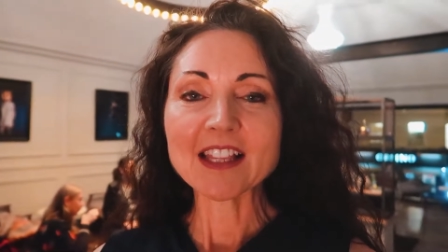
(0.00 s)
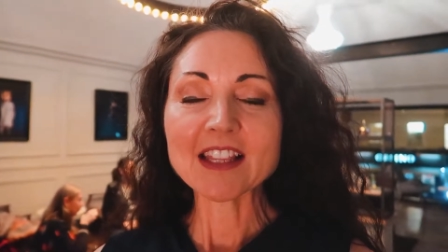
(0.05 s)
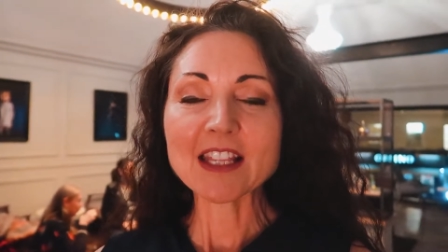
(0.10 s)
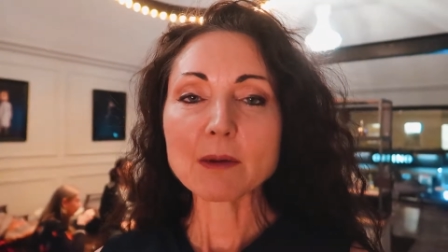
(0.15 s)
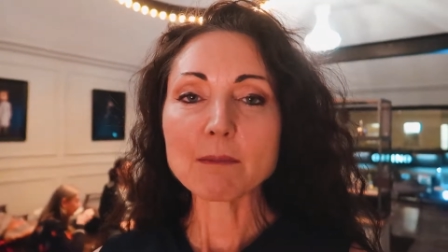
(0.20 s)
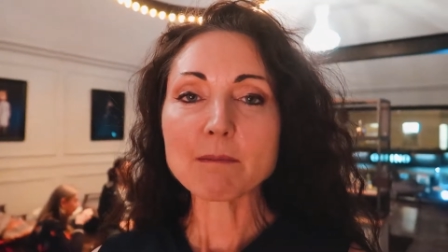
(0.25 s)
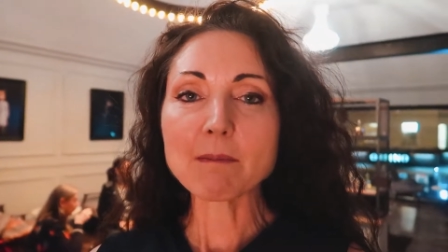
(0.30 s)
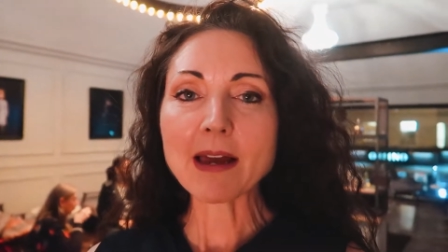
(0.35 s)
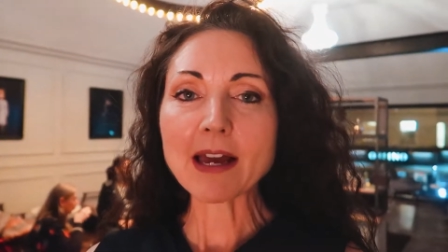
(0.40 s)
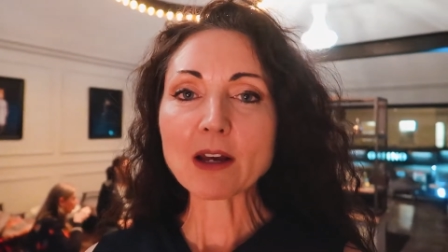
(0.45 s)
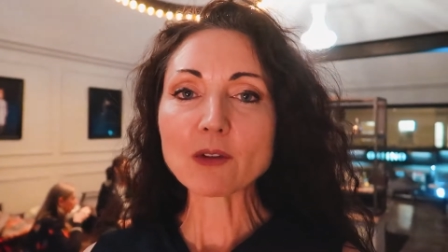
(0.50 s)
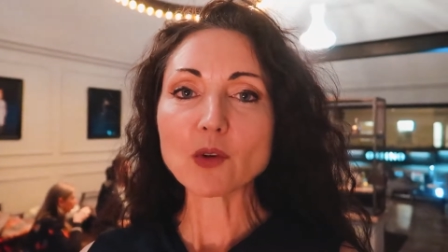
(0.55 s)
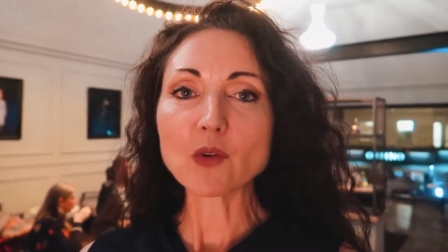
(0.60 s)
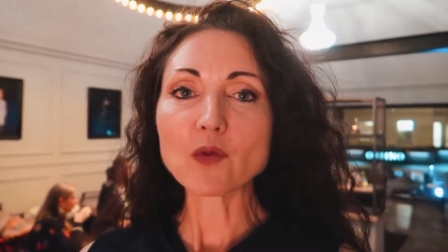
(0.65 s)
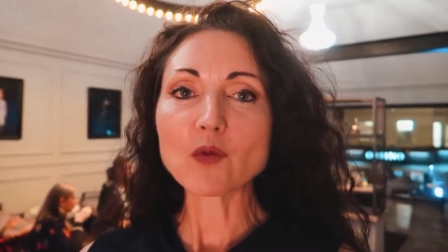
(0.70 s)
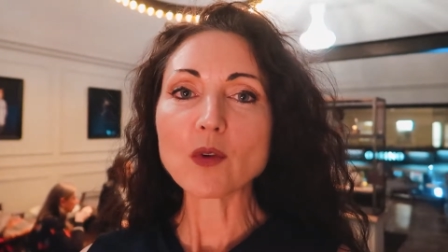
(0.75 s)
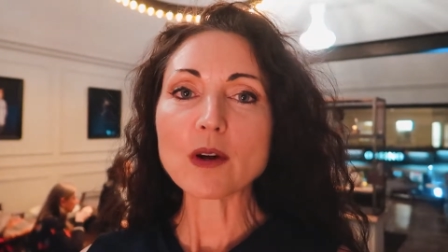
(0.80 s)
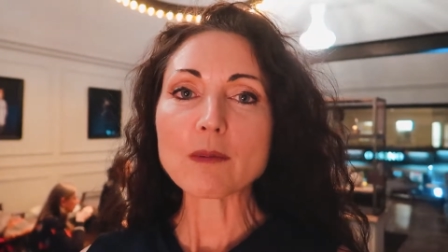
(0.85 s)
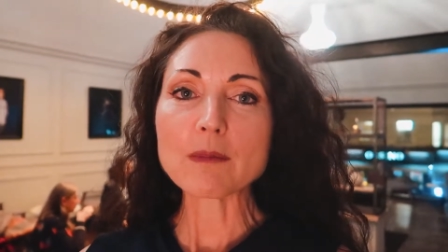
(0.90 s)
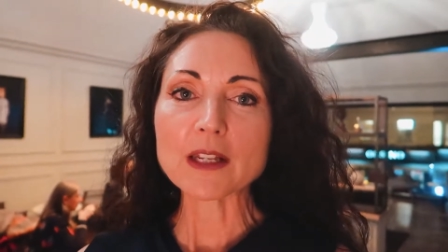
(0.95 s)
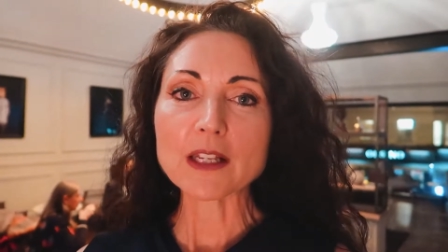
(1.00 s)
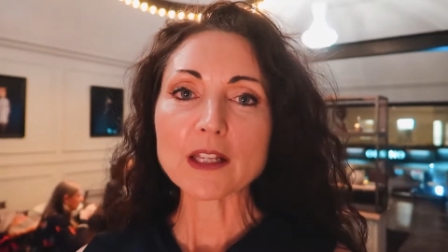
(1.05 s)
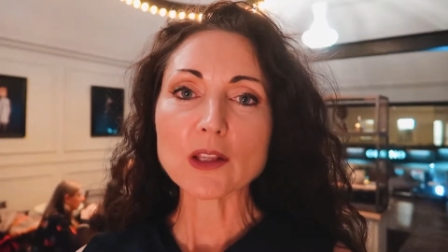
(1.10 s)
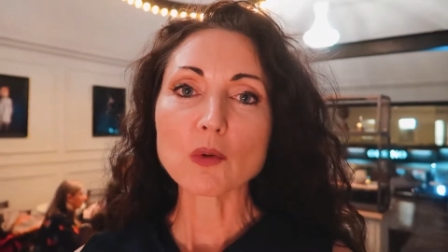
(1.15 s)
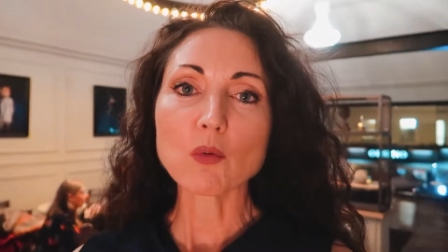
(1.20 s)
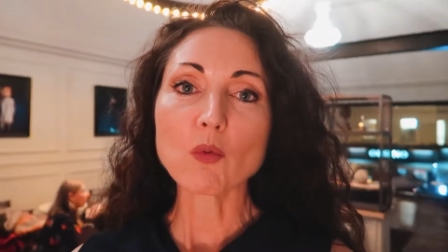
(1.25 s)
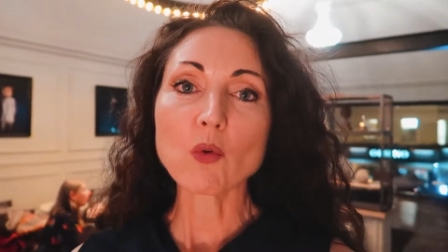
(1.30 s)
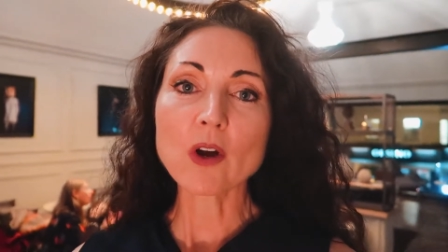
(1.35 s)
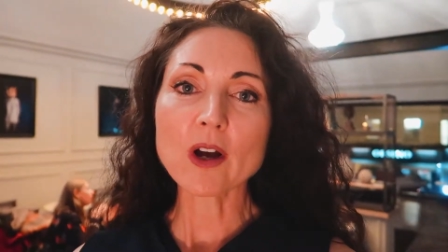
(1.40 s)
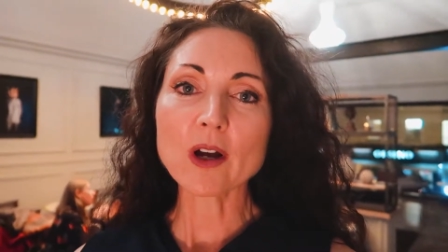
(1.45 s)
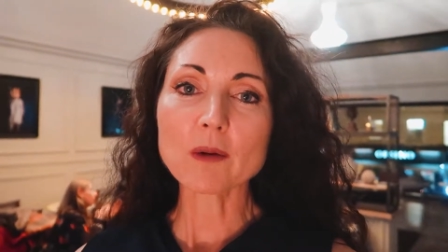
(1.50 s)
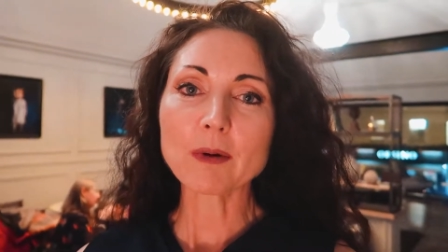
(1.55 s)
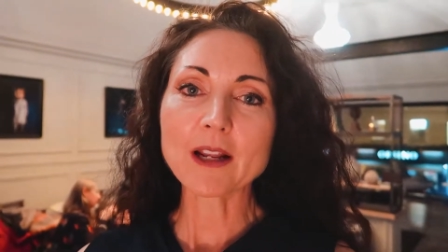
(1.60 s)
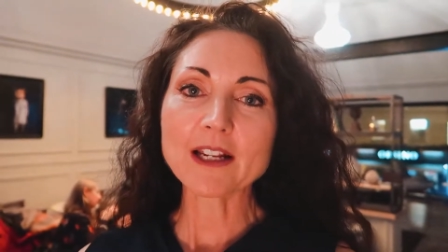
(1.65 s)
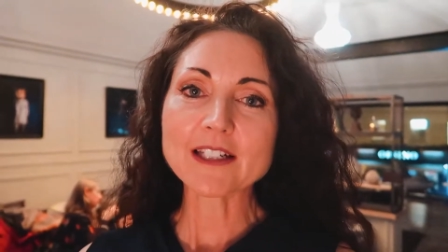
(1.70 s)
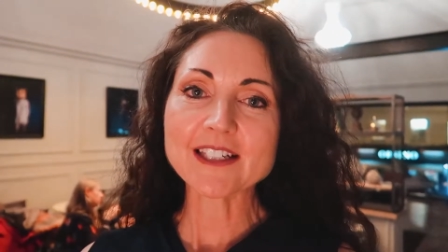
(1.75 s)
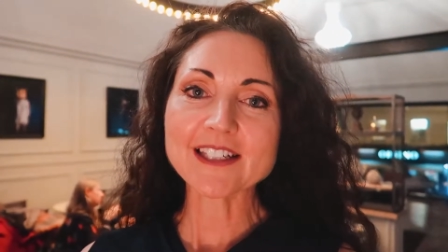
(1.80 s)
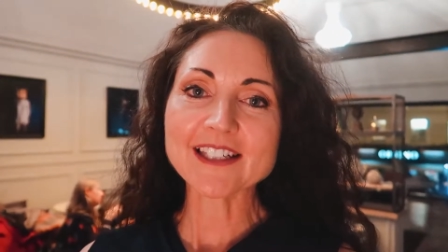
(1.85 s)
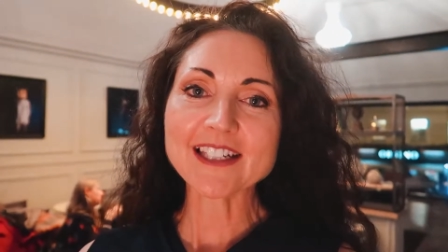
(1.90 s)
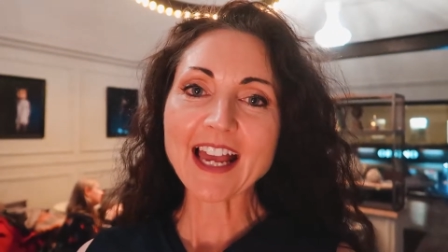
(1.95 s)
the amount of women in the
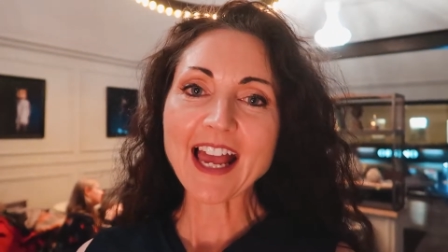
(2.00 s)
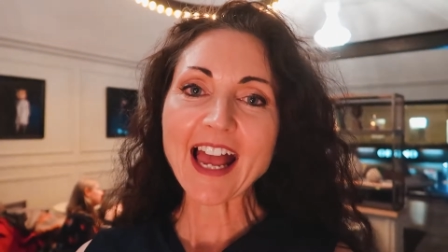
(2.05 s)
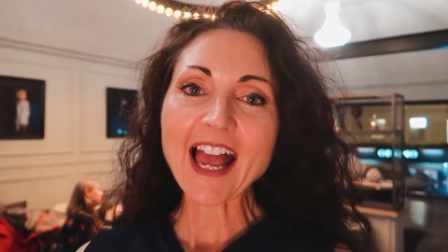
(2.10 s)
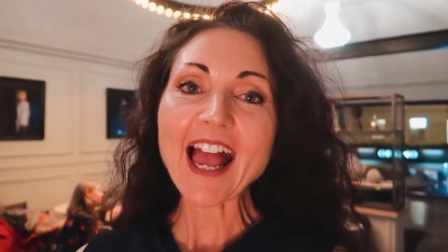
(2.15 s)
workplace is